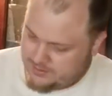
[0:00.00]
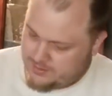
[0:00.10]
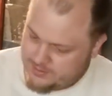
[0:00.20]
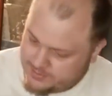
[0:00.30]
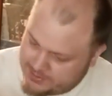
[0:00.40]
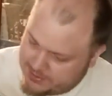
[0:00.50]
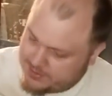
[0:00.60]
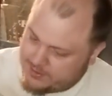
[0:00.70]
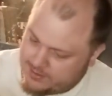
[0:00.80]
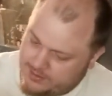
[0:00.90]
These,
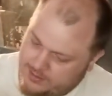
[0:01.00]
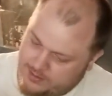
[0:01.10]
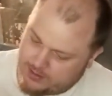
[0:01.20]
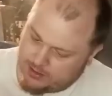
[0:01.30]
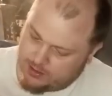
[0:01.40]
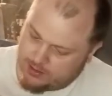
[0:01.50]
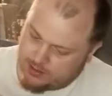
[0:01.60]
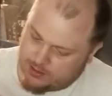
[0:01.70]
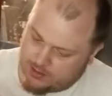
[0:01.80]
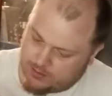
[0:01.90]
these?
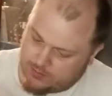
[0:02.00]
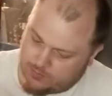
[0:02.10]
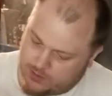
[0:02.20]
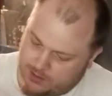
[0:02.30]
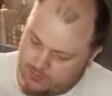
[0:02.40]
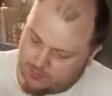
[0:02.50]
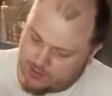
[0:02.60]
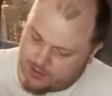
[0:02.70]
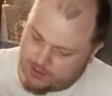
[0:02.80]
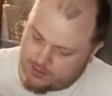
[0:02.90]
White,
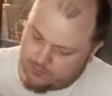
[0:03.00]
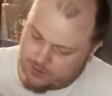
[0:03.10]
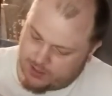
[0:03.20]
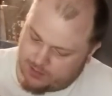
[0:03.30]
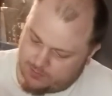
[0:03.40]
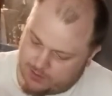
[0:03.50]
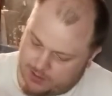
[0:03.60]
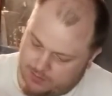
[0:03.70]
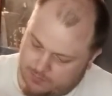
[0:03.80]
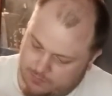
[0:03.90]
red. White,
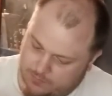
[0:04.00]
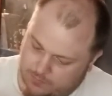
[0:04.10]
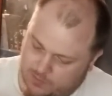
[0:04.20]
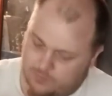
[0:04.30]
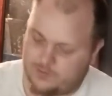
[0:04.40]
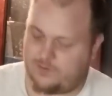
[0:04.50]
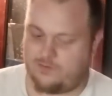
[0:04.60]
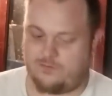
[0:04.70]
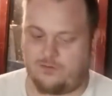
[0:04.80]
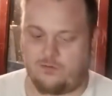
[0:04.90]
white. No, these are
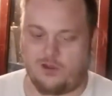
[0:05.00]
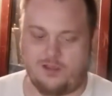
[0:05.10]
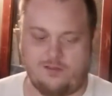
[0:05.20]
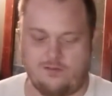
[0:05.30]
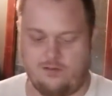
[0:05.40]
still whites.